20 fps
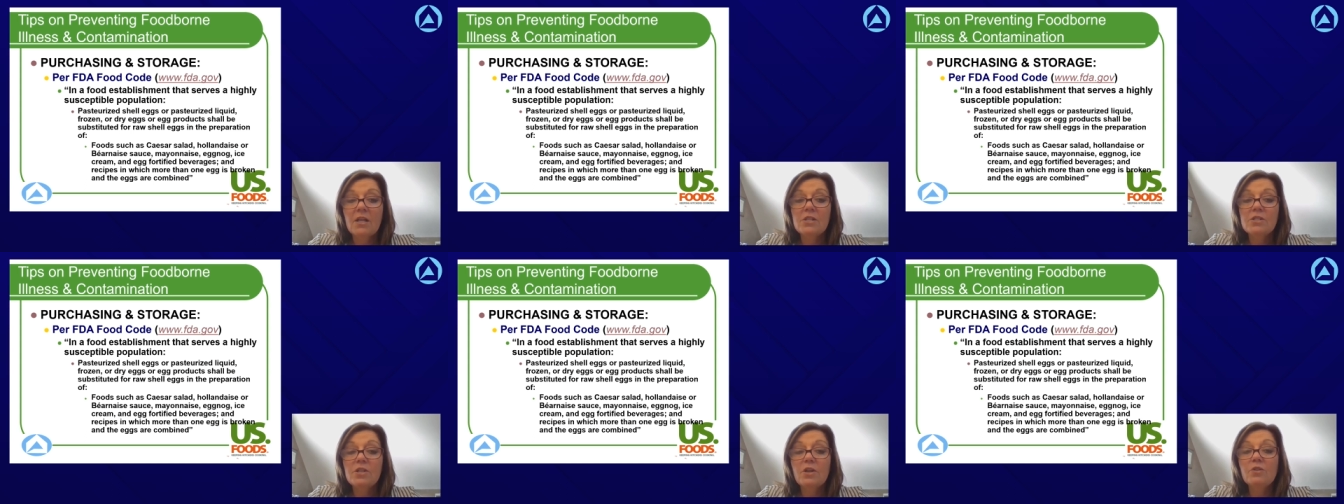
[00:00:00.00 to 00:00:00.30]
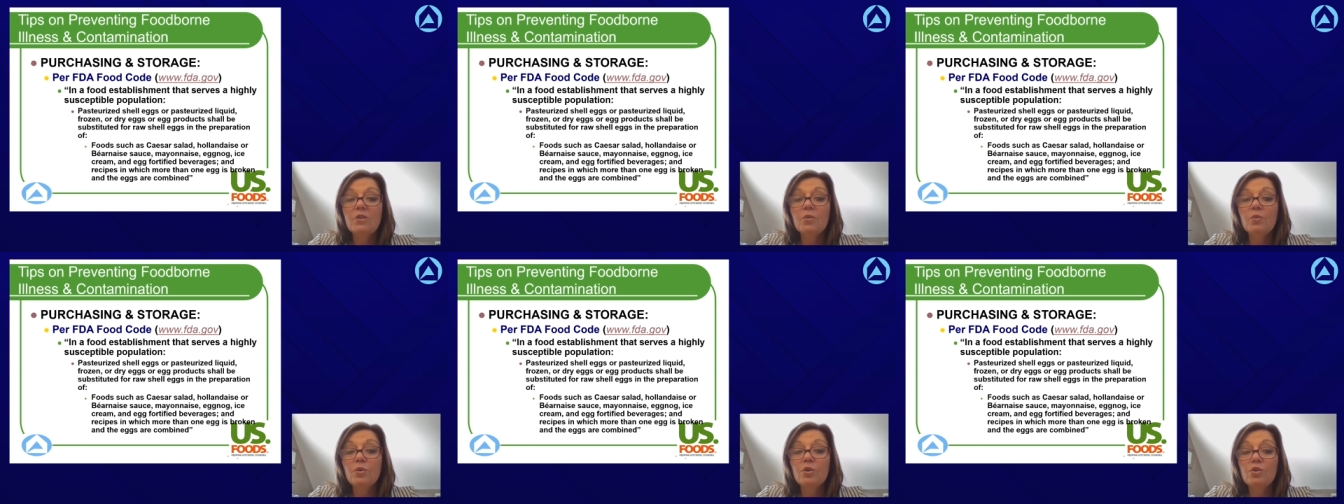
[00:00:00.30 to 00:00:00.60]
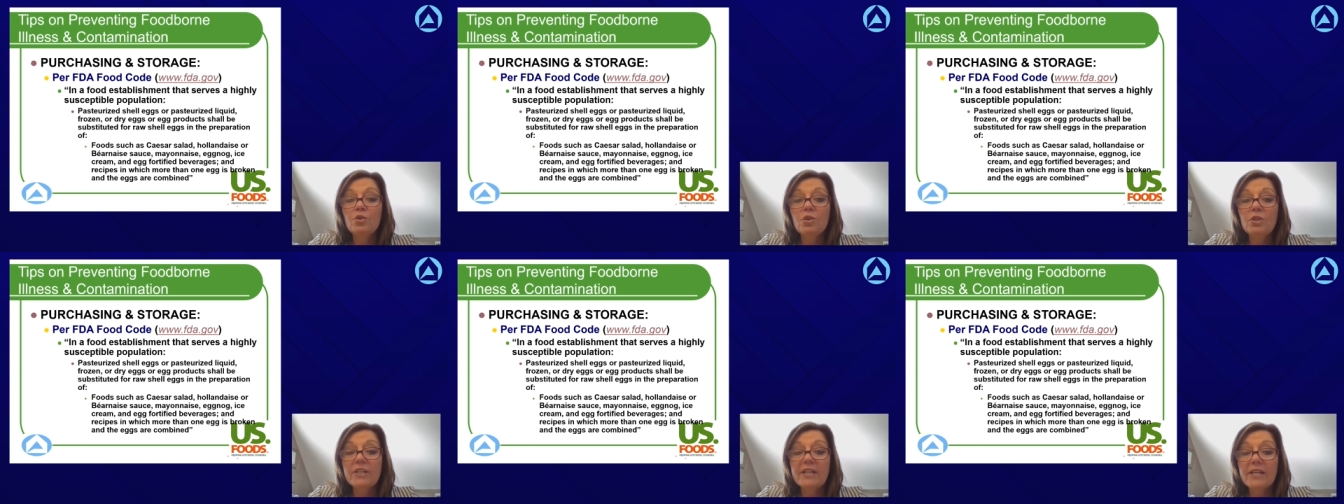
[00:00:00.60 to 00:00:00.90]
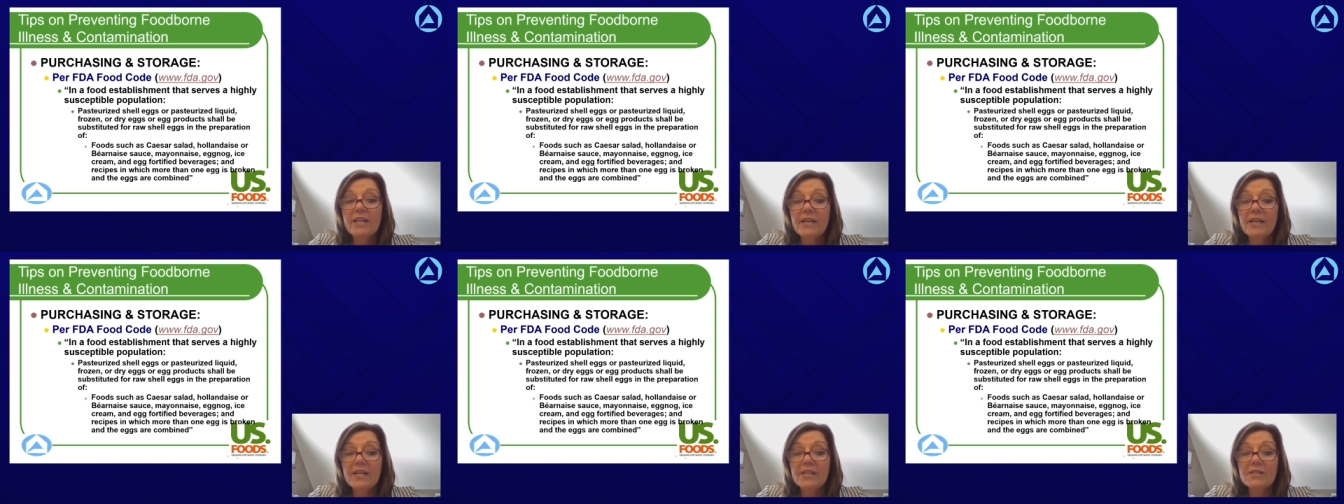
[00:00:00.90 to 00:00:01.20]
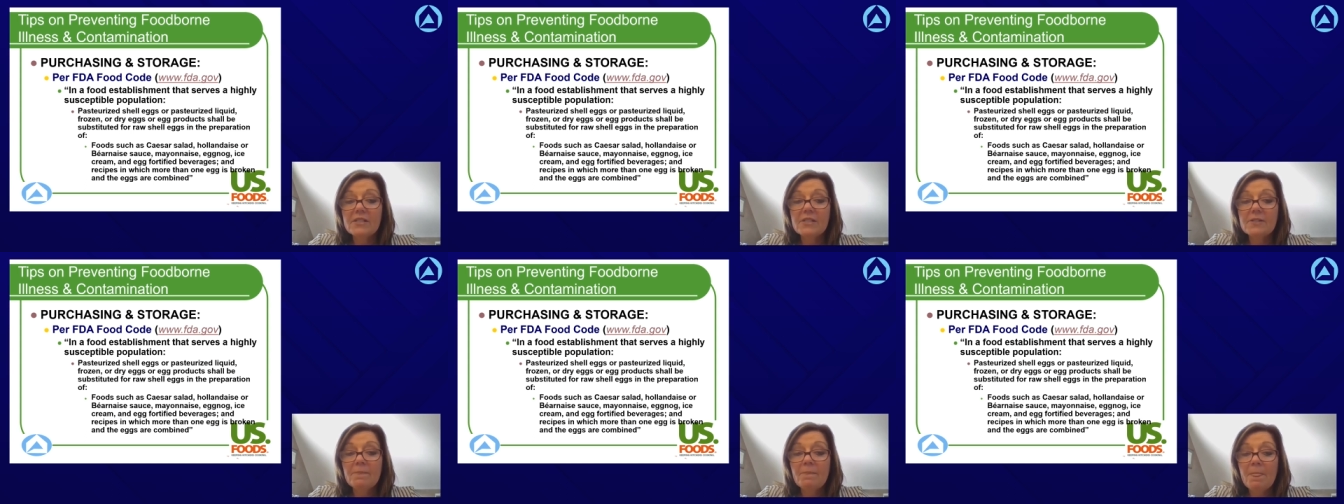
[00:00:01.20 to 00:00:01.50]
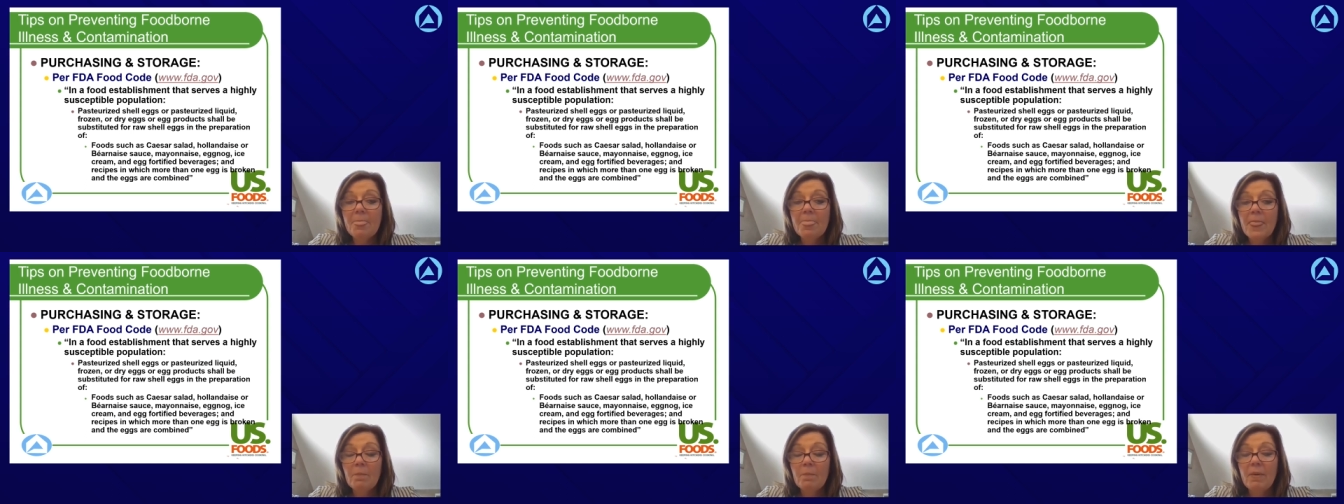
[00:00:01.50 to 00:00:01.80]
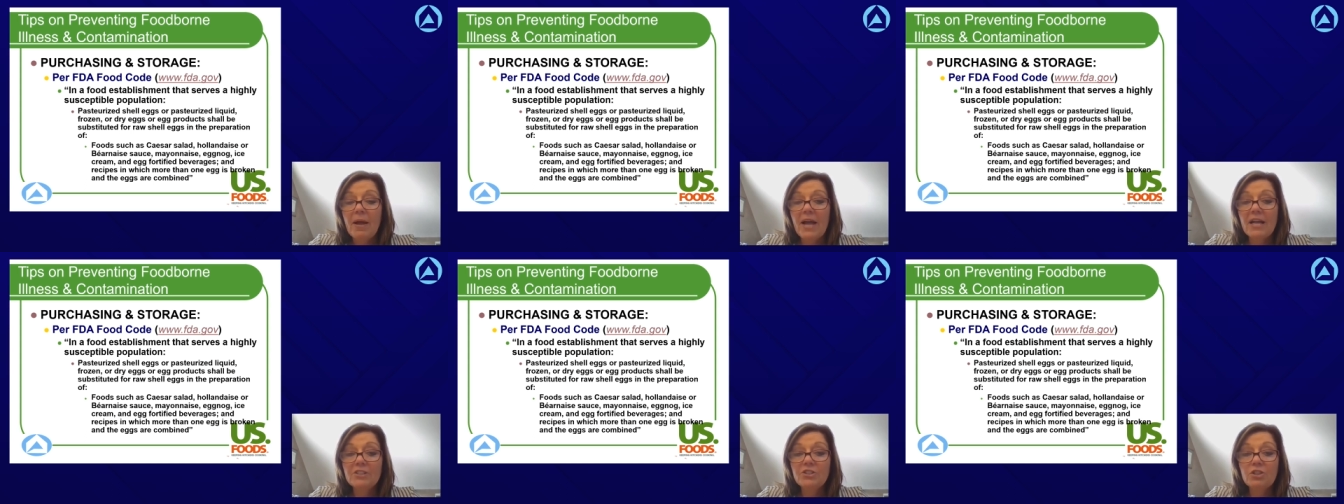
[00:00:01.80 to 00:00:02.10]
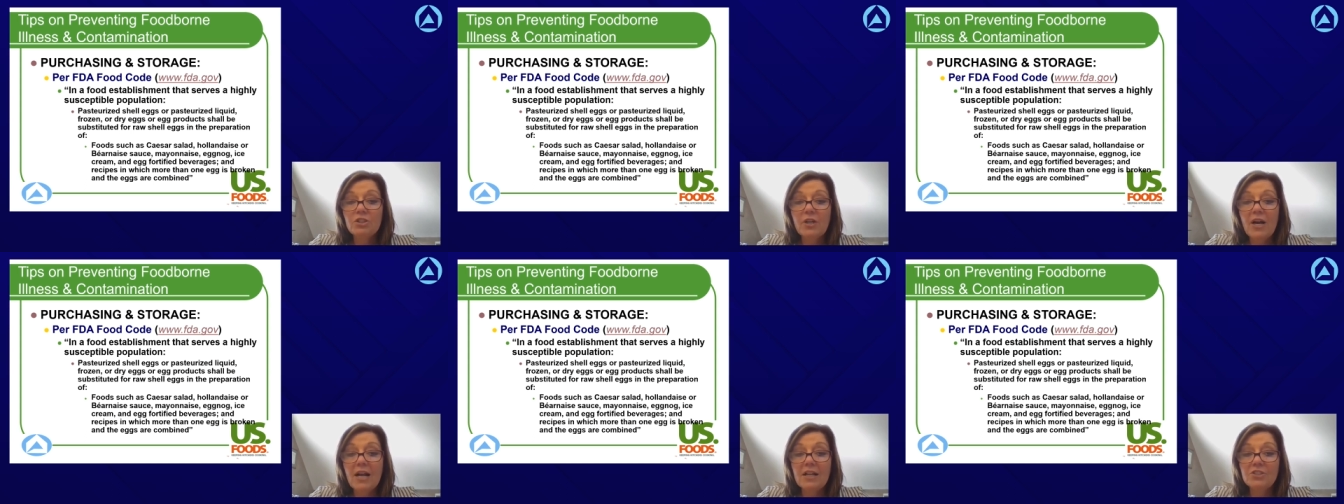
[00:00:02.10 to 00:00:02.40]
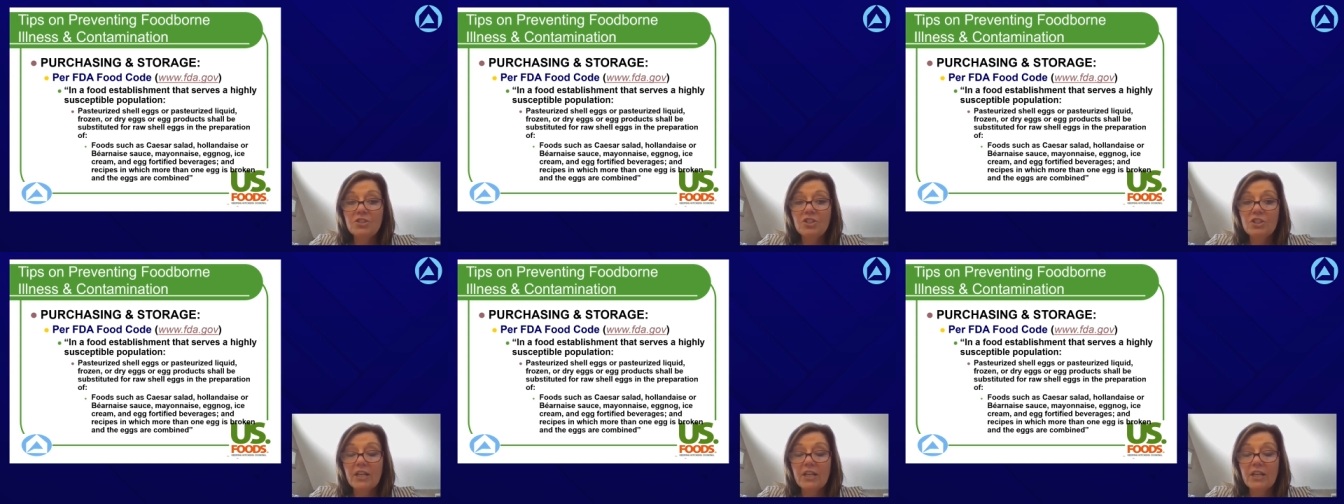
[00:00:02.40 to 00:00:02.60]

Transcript: So the rule is pasteurized